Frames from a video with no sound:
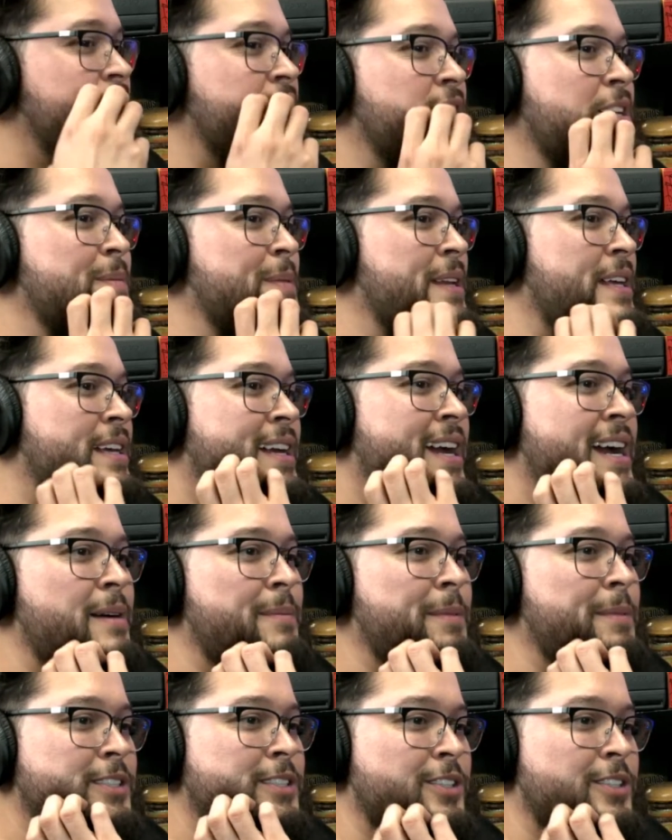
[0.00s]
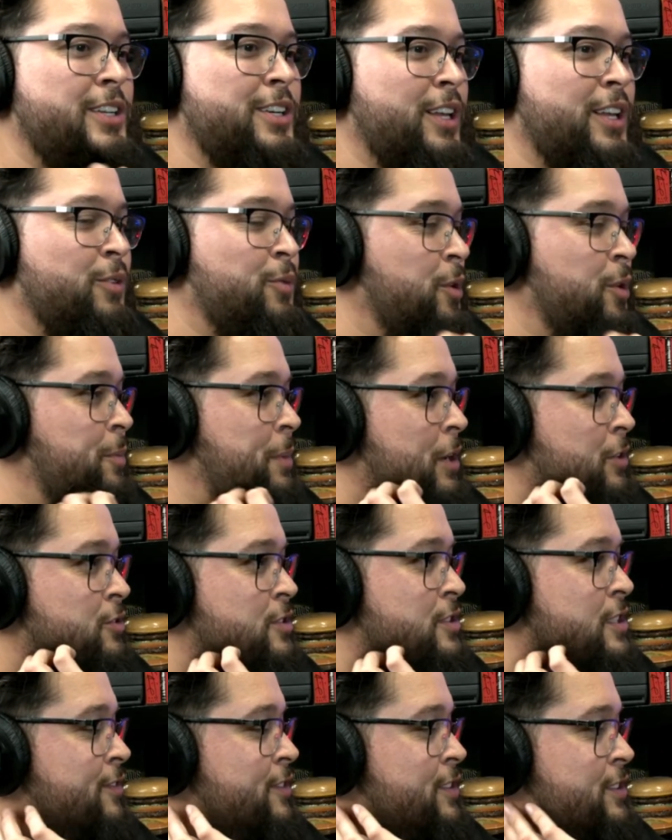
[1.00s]
somebody commented that are like, what about
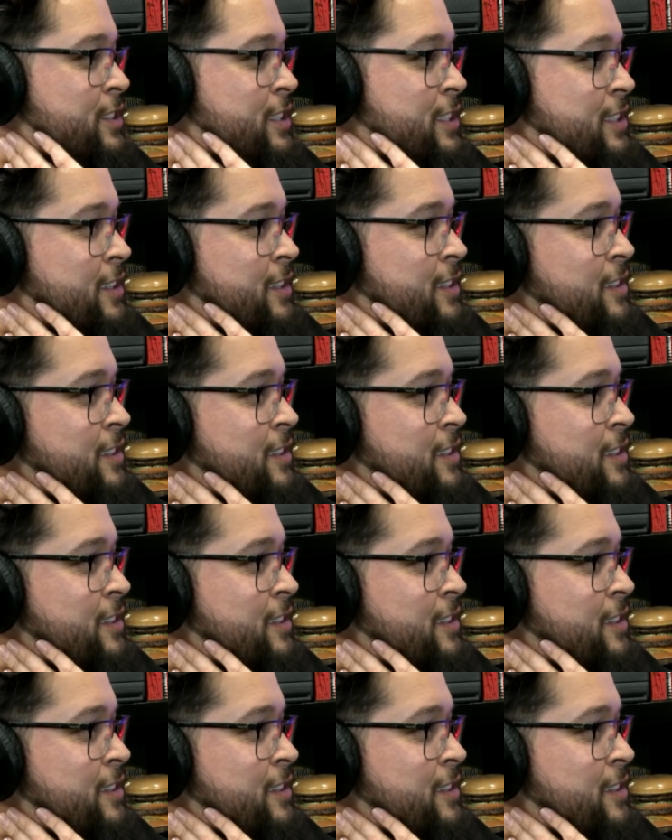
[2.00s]
17th